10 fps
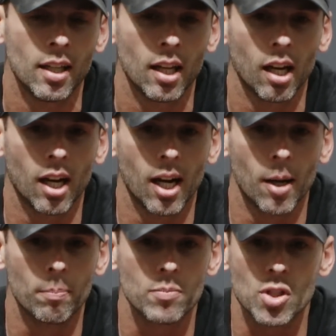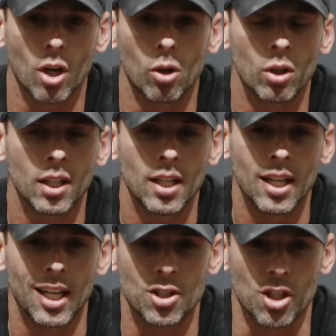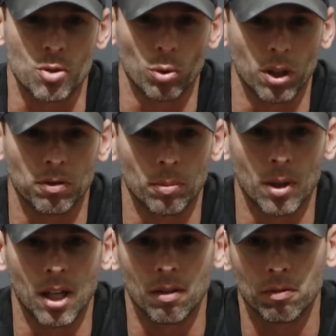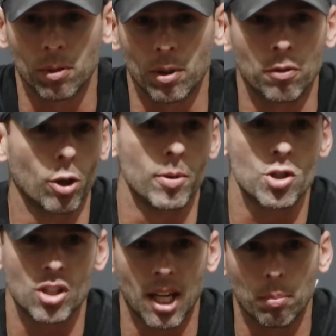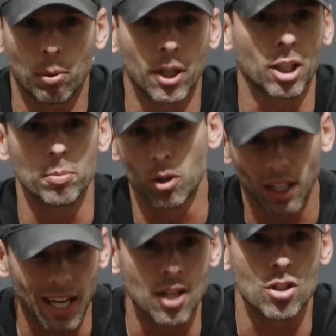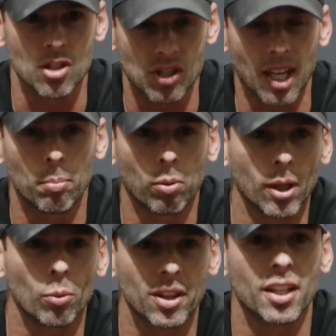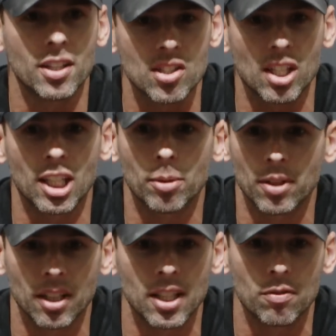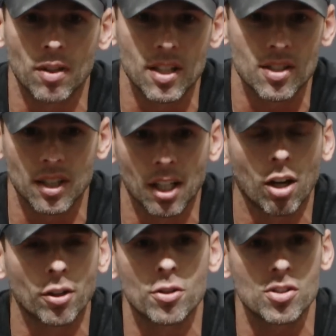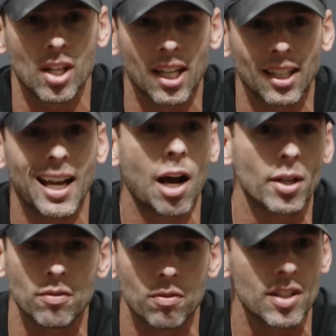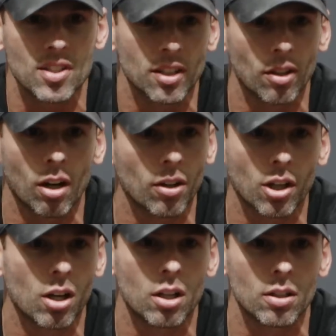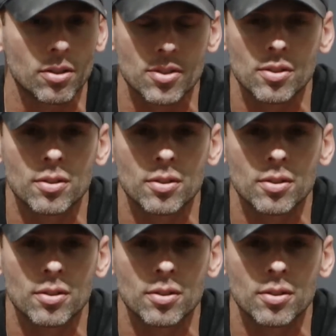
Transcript: So it's just really from a verbiage standpoint, communication standpoint within the scheme and the defense, and then understanding how he fits into all the calls.